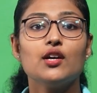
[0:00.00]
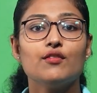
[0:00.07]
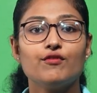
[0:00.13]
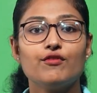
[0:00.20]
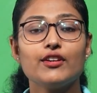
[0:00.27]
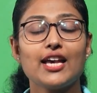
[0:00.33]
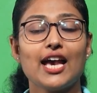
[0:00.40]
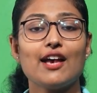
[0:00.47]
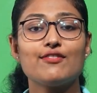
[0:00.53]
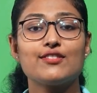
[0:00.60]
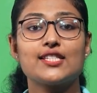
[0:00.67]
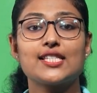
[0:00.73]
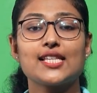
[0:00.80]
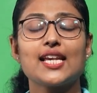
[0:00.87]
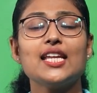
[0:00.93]
We have
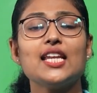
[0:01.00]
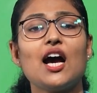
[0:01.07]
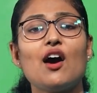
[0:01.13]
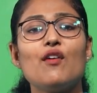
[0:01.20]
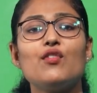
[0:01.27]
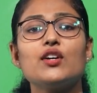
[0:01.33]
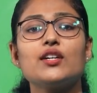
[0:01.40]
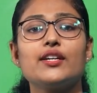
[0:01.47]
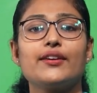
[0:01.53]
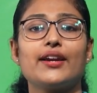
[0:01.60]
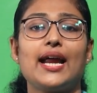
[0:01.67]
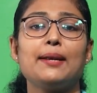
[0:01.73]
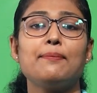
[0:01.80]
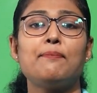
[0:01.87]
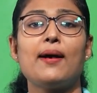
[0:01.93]
seen our
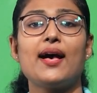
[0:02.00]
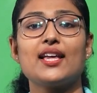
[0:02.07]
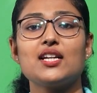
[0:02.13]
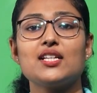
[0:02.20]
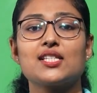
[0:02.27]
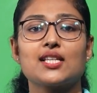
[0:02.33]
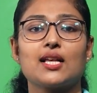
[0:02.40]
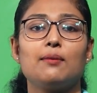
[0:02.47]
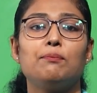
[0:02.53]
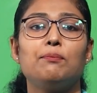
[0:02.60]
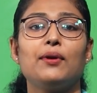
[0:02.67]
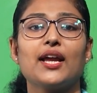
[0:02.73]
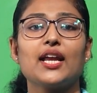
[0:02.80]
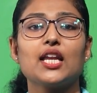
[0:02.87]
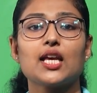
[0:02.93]
grandparents
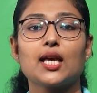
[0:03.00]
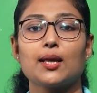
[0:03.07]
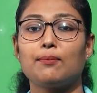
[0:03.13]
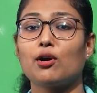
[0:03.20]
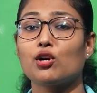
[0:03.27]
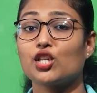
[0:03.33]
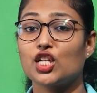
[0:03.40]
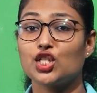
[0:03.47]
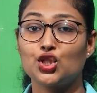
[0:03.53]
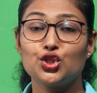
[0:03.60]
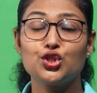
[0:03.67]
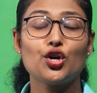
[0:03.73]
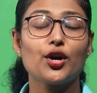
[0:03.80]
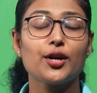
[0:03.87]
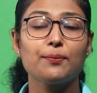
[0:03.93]
complaining about the
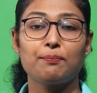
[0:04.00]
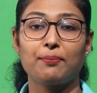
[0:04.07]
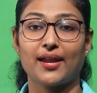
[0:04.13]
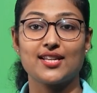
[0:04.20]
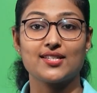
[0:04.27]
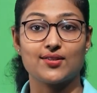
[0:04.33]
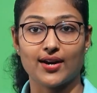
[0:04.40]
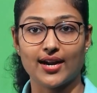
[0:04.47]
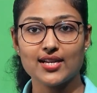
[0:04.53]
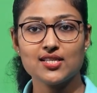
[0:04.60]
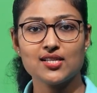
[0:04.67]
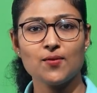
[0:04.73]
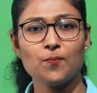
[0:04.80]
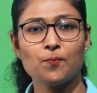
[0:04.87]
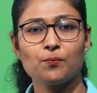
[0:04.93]
joint pains,
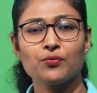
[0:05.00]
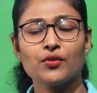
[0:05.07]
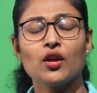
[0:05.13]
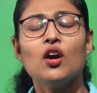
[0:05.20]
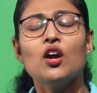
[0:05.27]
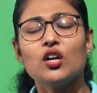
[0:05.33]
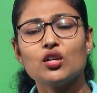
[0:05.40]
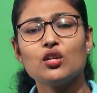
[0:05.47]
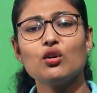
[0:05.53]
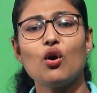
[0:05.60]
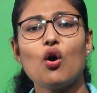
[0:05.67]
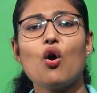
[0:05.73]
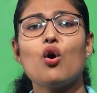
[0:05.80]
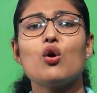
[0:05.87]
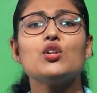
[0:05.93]
right? Do
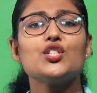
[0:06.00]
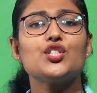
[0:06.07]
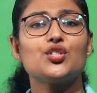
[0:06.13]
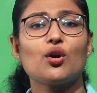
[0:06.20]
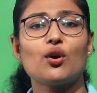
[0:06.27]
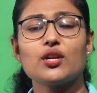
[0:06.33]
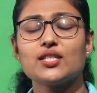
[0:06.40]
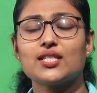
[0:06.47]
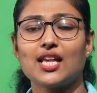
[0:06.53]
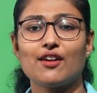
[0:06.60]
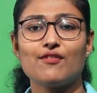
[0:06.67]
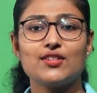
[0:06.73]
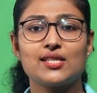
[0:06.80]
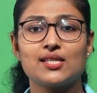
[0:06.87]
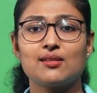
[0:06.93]
all joints
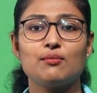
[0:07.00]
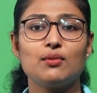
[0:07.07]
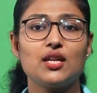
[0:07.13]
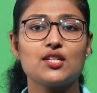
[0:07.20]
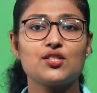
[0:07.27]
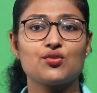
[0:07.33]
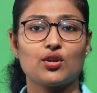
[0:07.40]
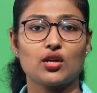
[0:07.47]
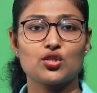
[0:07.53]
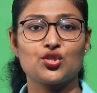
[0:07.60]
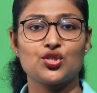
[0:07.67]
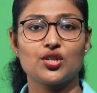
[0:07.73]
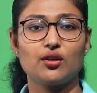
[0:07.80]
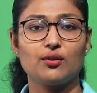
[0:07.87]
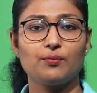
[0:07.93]
have a similar
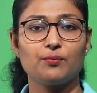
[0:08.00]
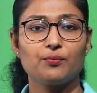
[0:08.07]
structure?